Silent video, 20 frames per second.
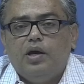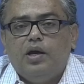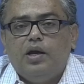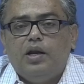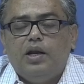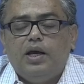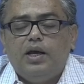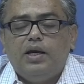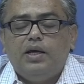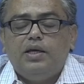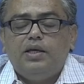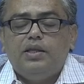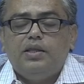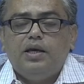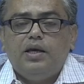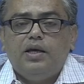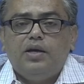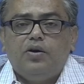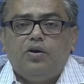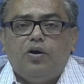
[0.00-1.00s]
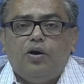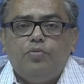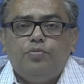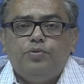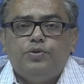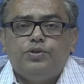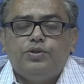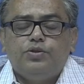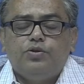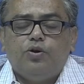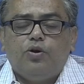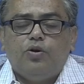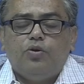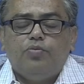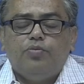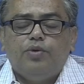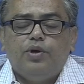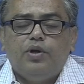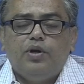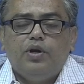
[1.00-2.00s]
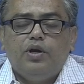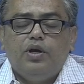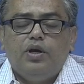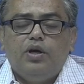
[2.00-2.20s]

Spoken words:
Like in the incorporation document,